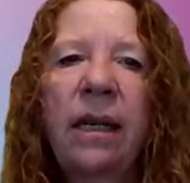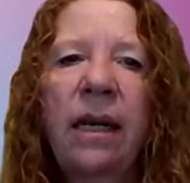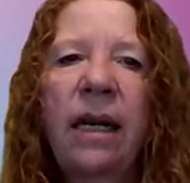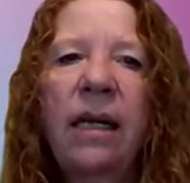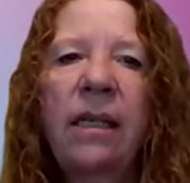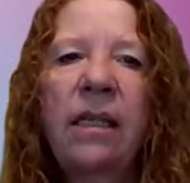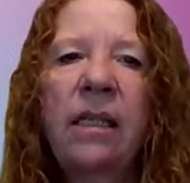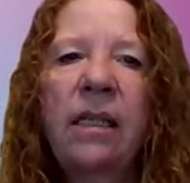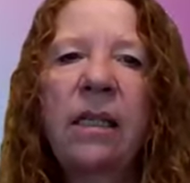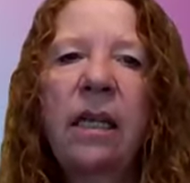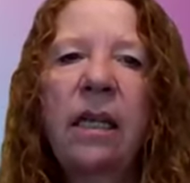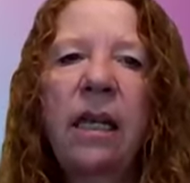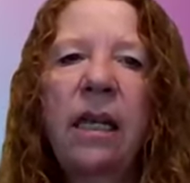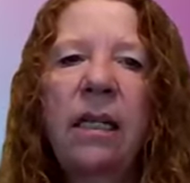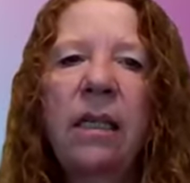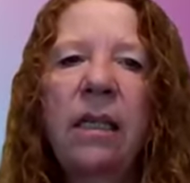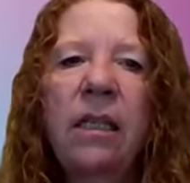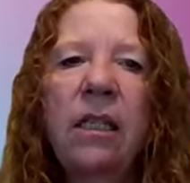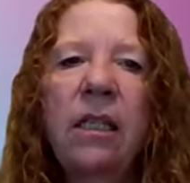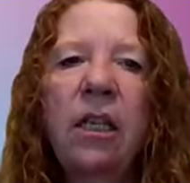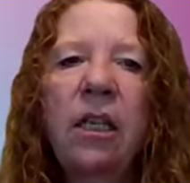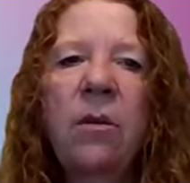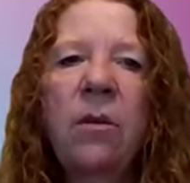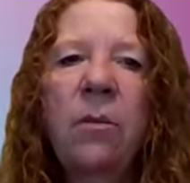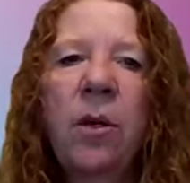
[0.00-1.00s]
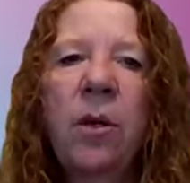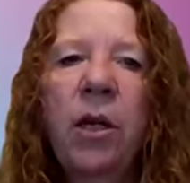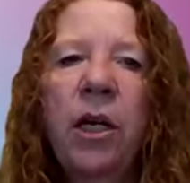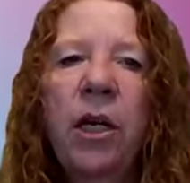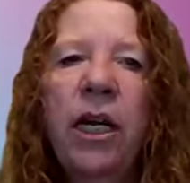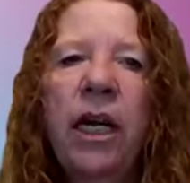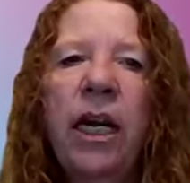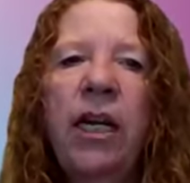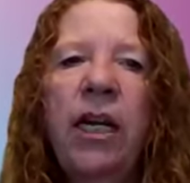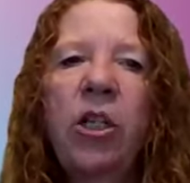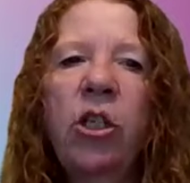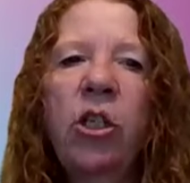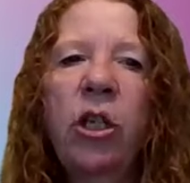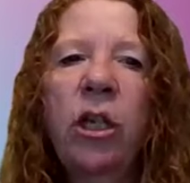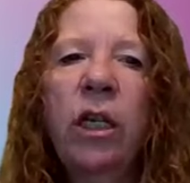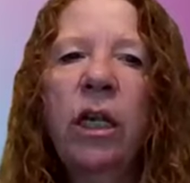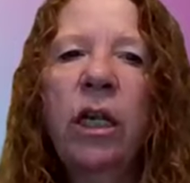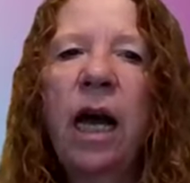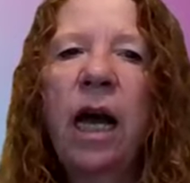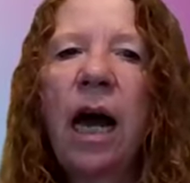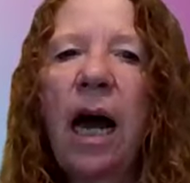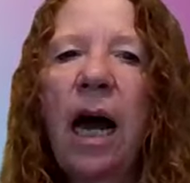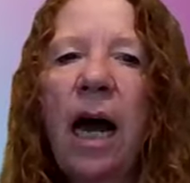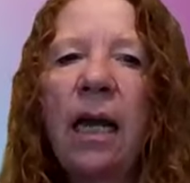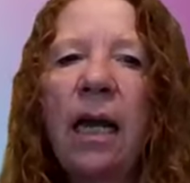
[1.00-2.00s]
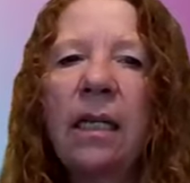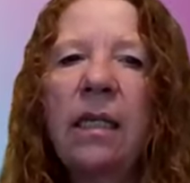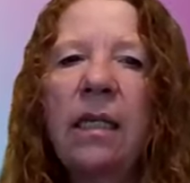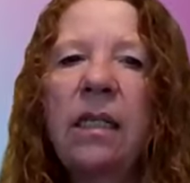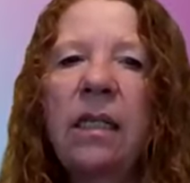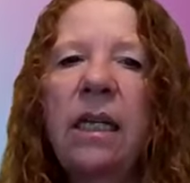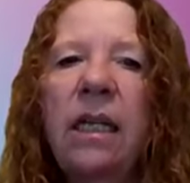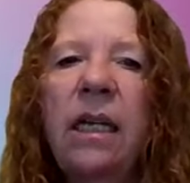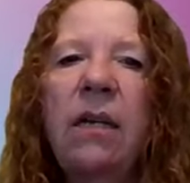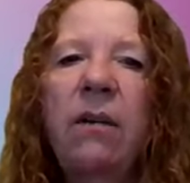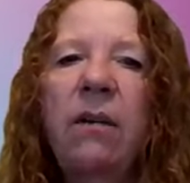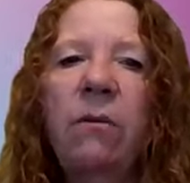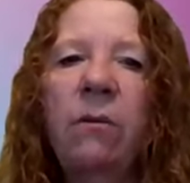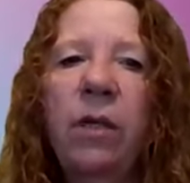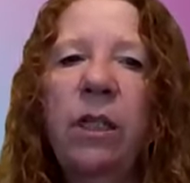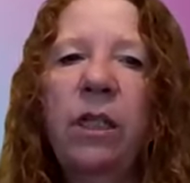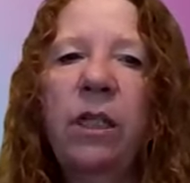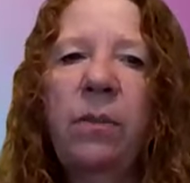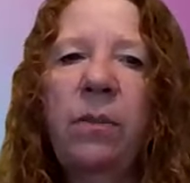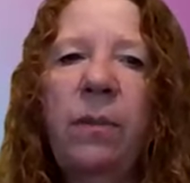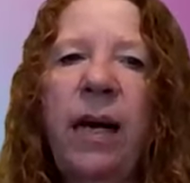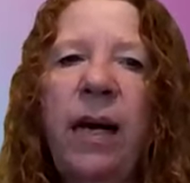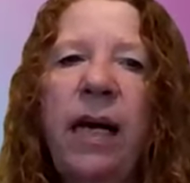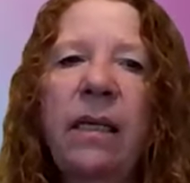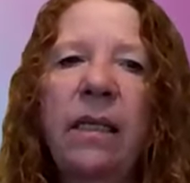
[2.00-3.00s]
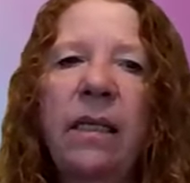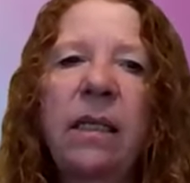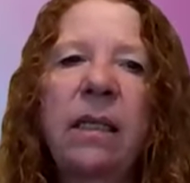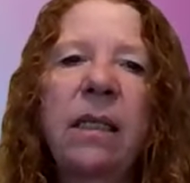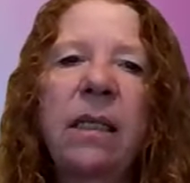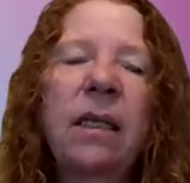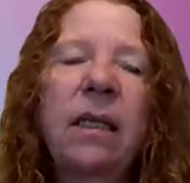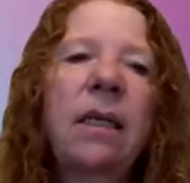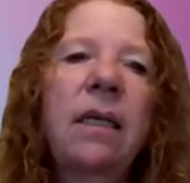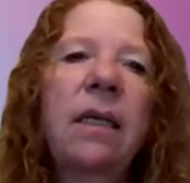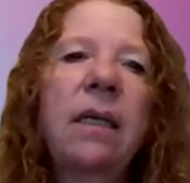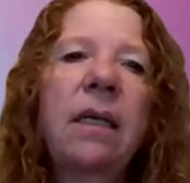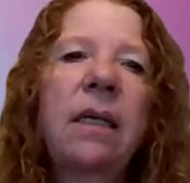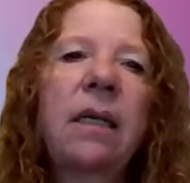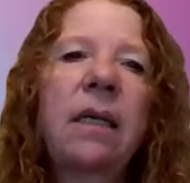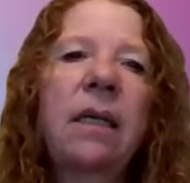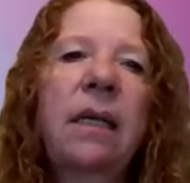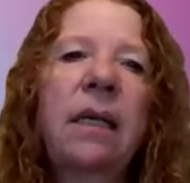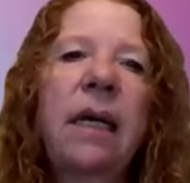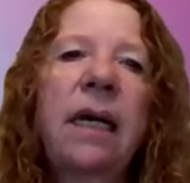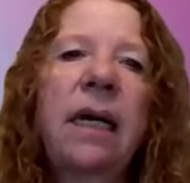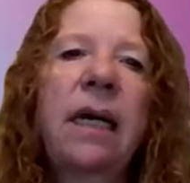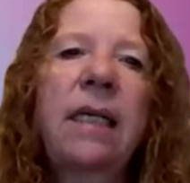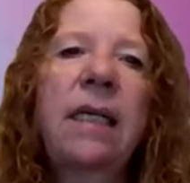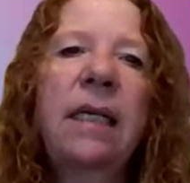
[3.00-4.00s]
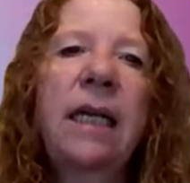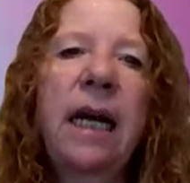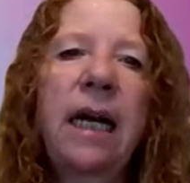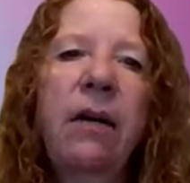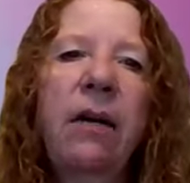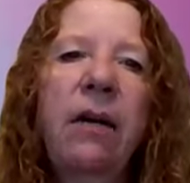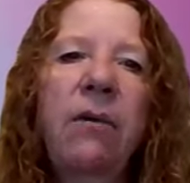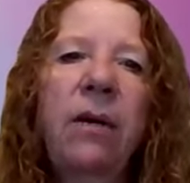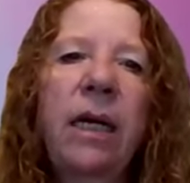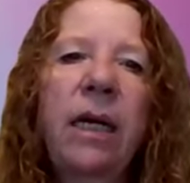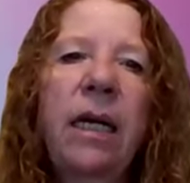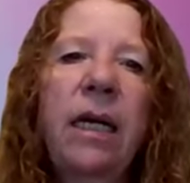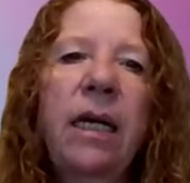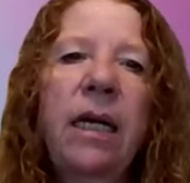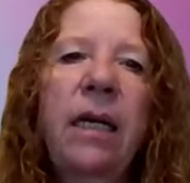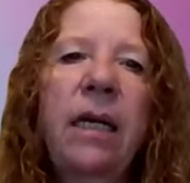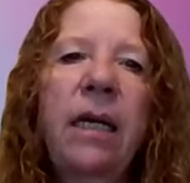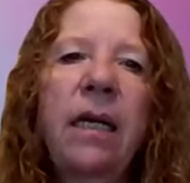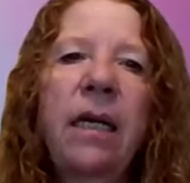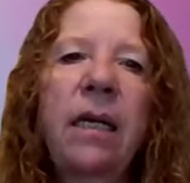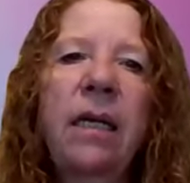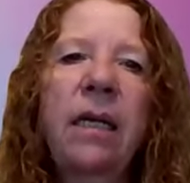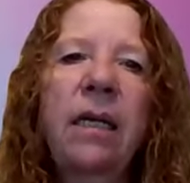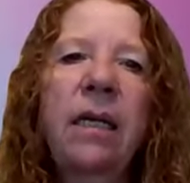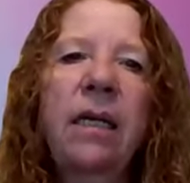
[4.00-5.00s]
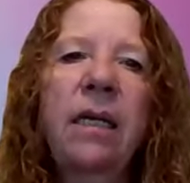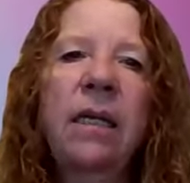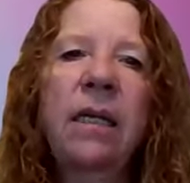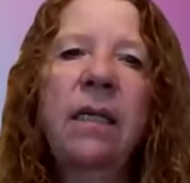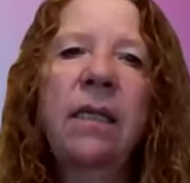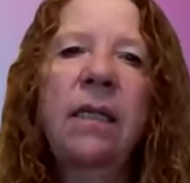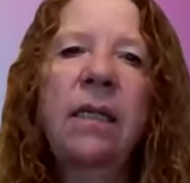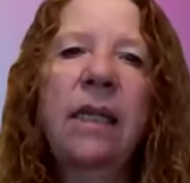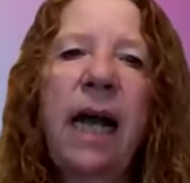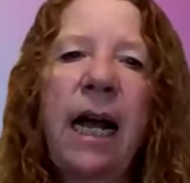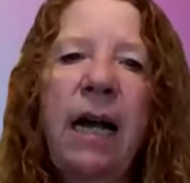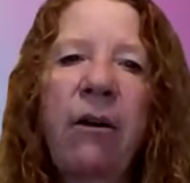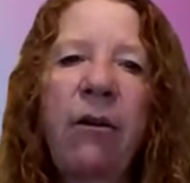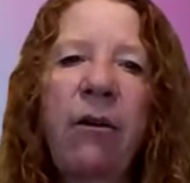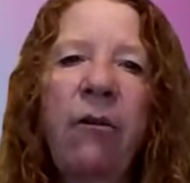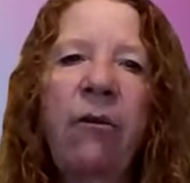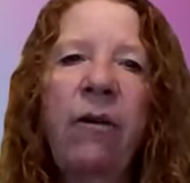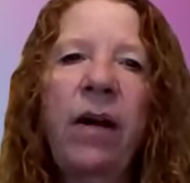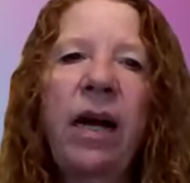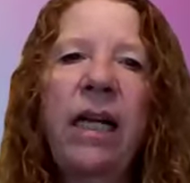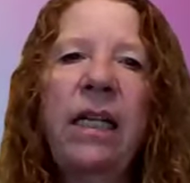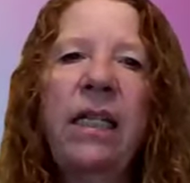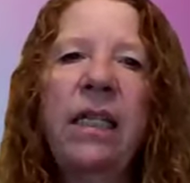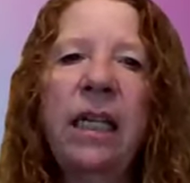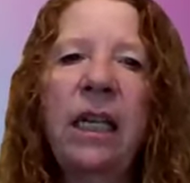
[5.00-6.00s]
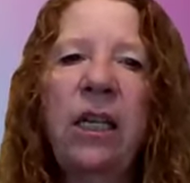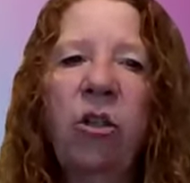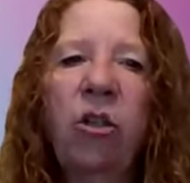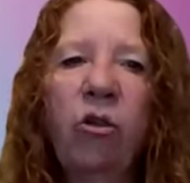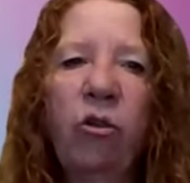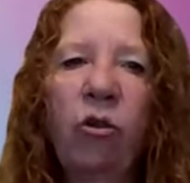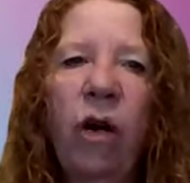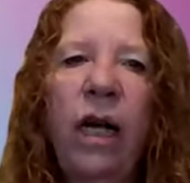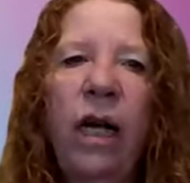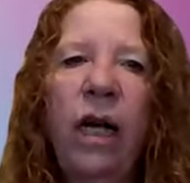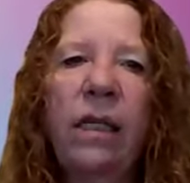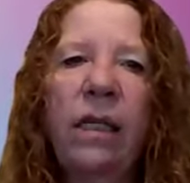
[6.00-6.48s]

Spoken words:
It's communication, honesty, respect, integrity, sacrifice, and